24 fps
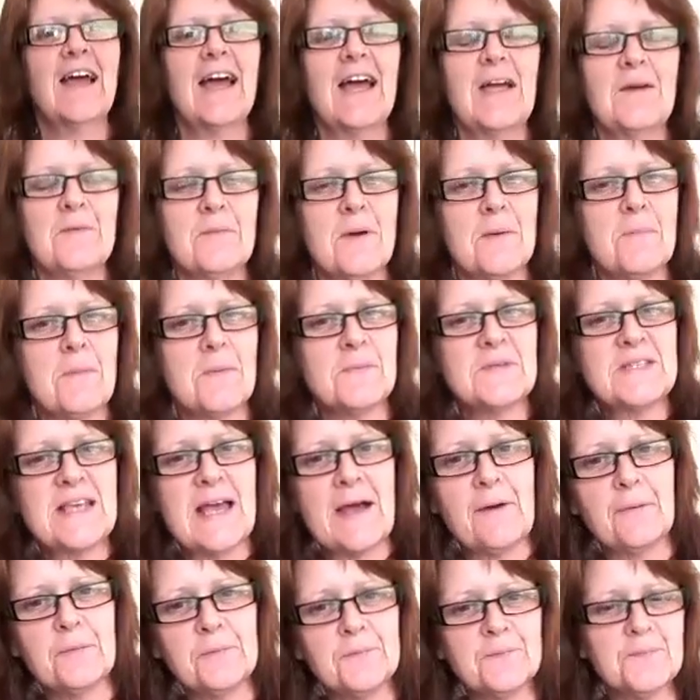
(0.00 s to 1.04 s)
Hey, my mum's
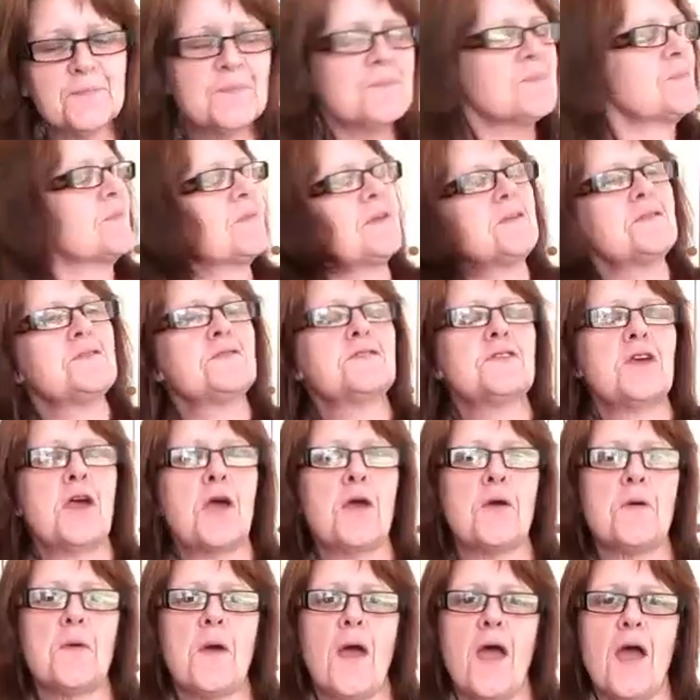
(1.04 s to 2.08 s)
out. So
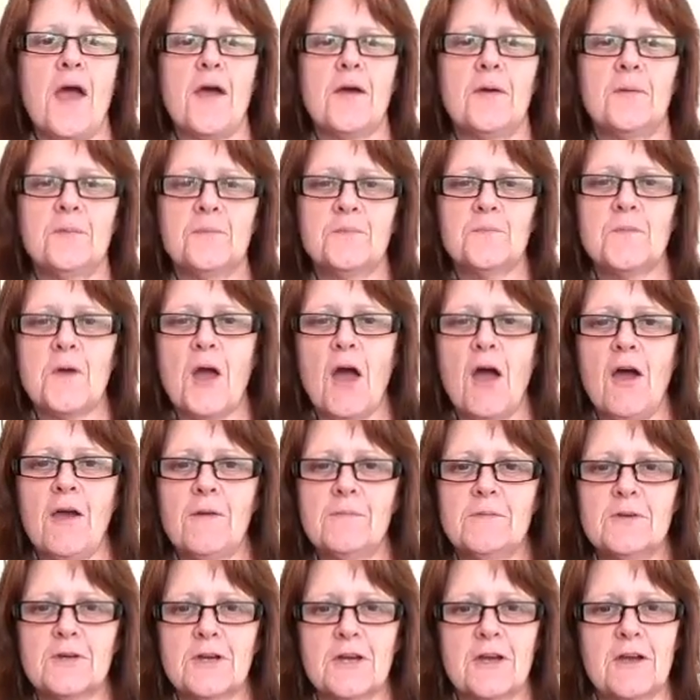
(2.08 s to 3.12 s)
I'm
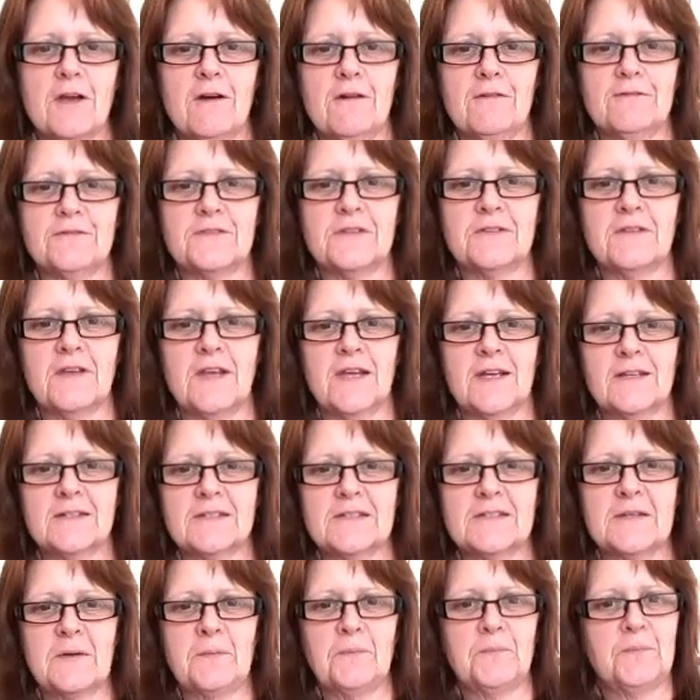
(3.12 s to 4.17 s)
looking after
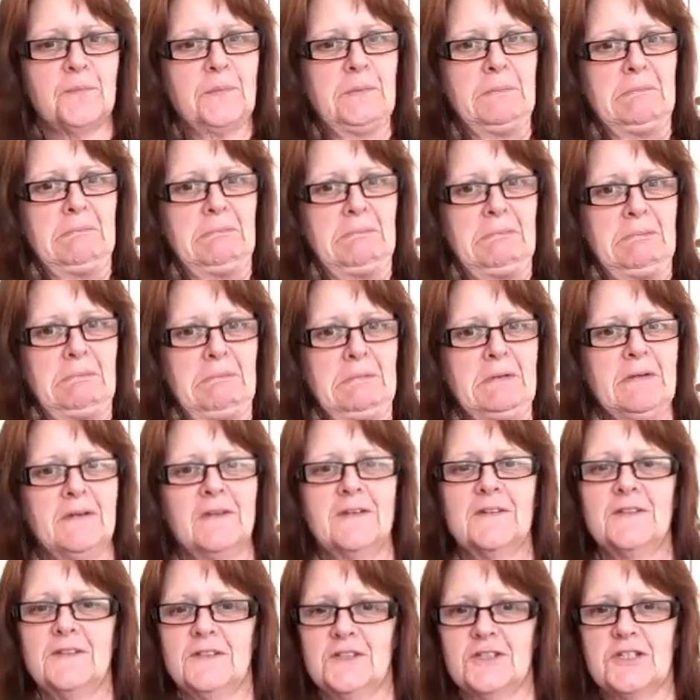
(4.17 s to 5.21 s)
things.
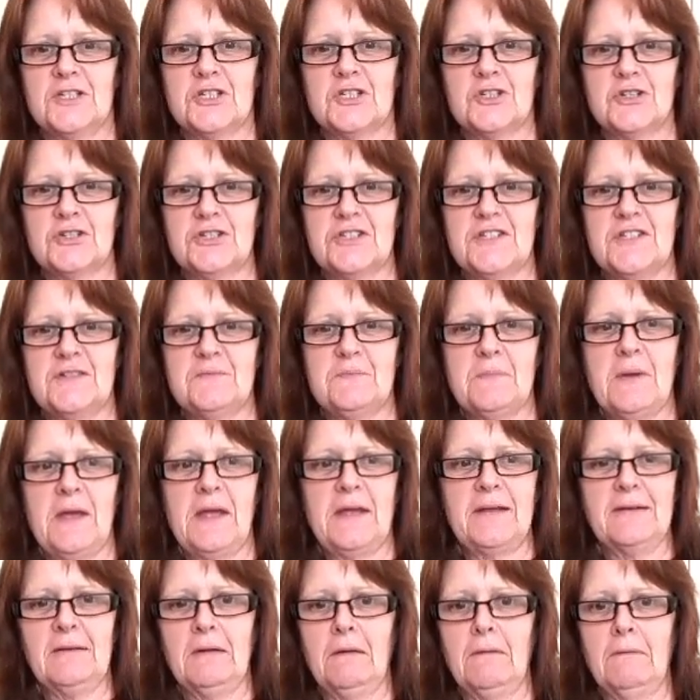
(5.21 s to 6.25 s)
She's trusting
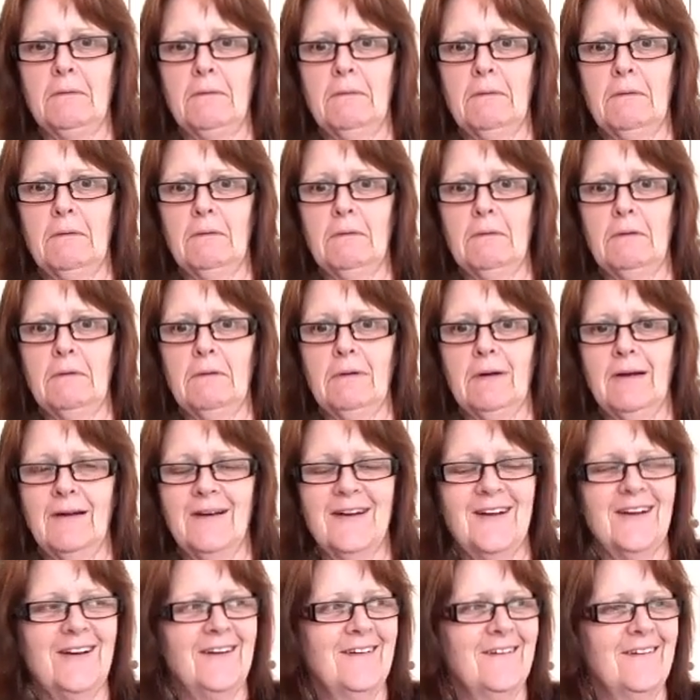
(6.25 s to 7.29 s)
me. Ooh.
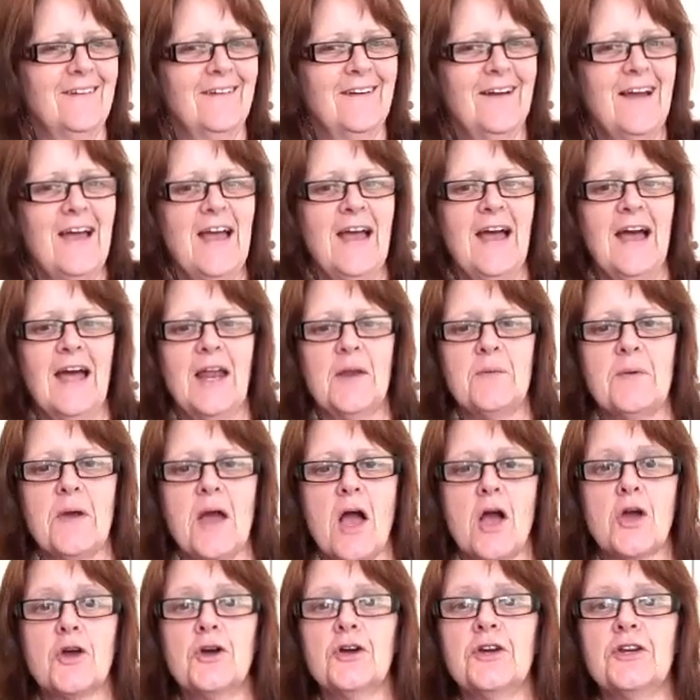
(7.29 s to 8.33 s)
Anyway,
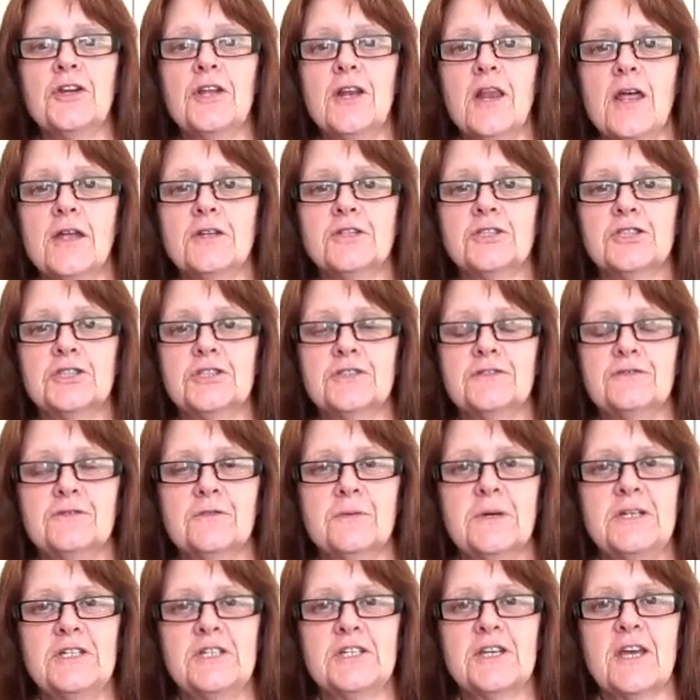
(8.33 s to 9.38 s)
I'm cooking her lunch for
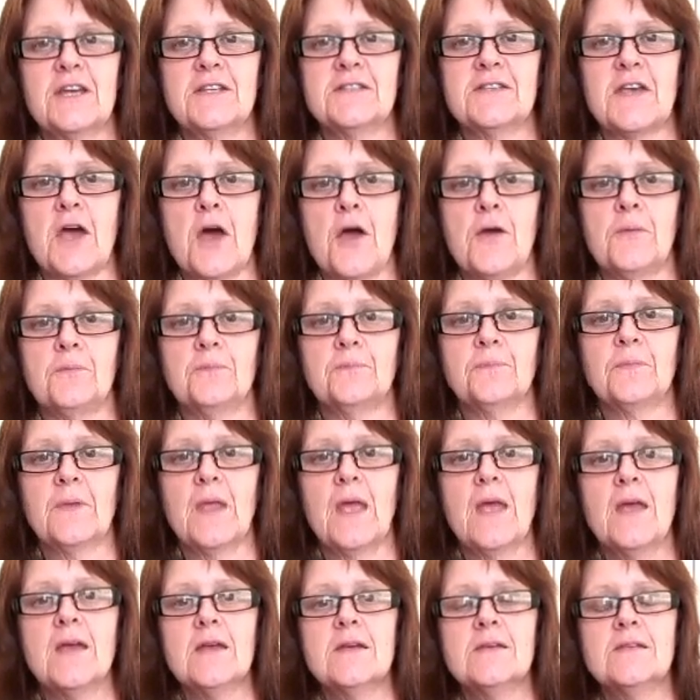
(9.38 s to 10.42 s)
when she gets home.
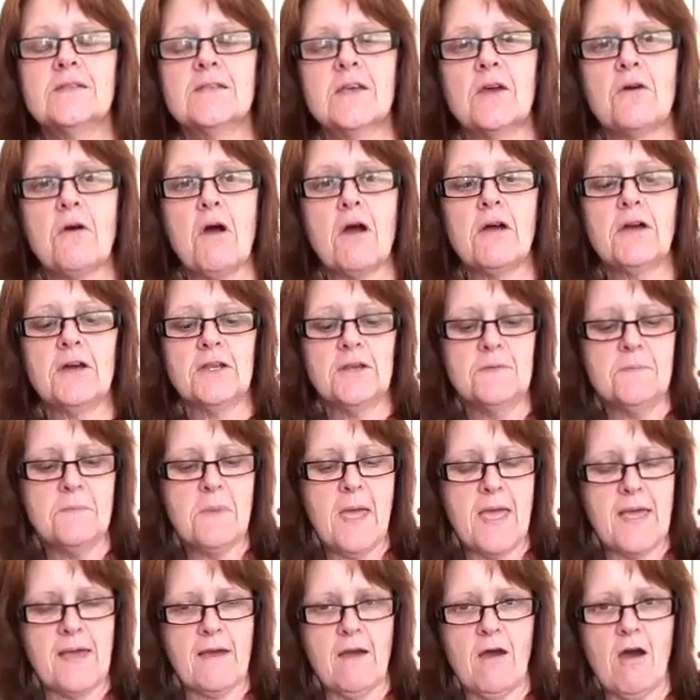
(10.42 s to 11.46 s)
So I'm going to
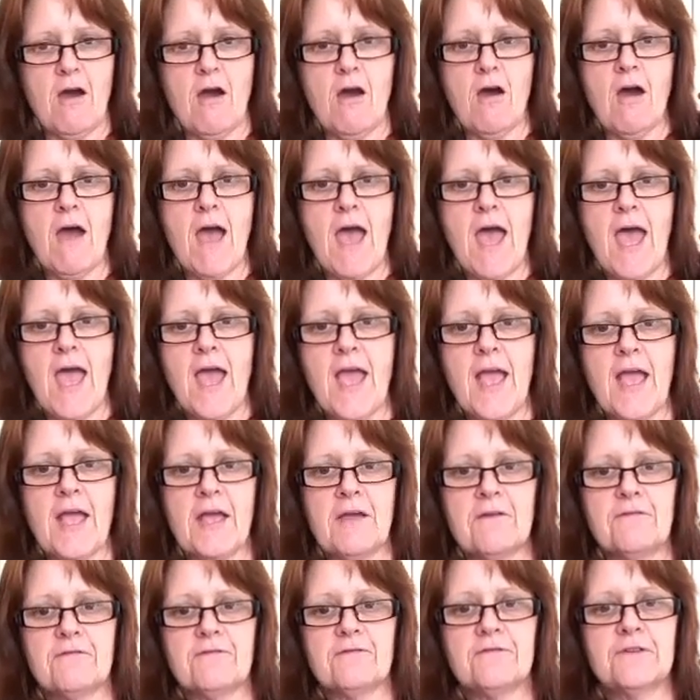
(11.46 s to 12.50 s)
make her
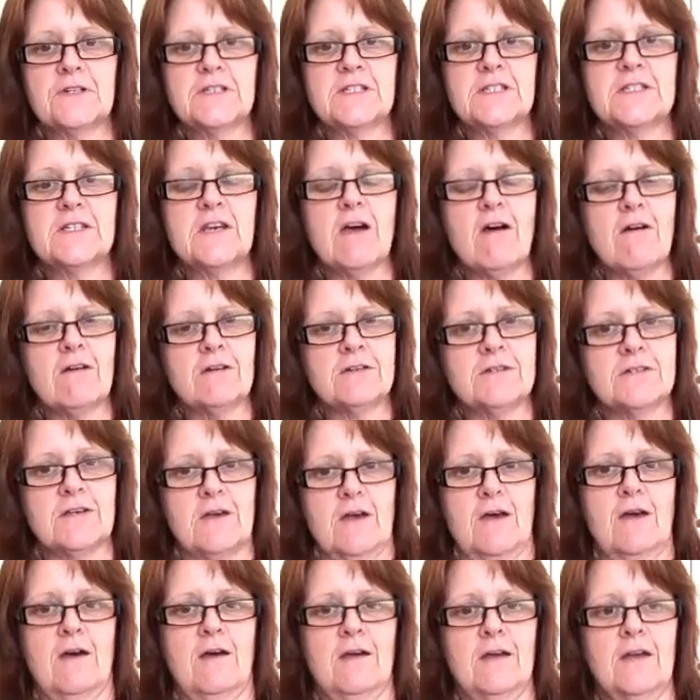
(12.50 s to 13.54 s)
a
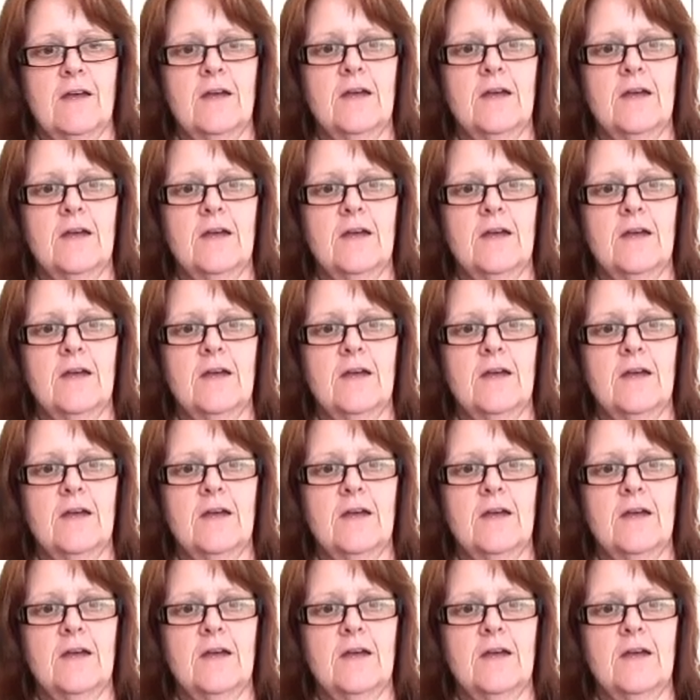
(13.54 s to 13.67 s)
frittata